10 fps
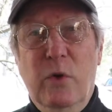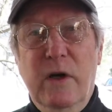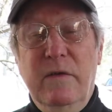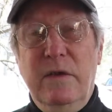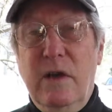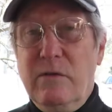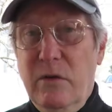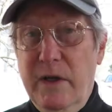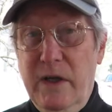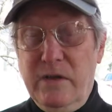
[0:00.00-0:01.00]
one of
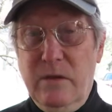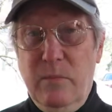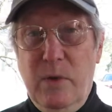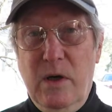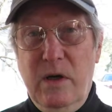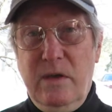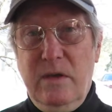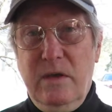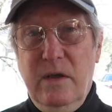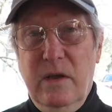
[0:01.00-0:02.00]
several national
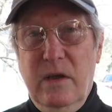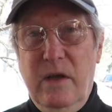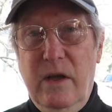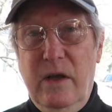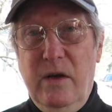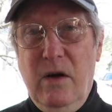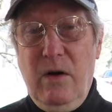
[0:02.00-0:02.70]
parks that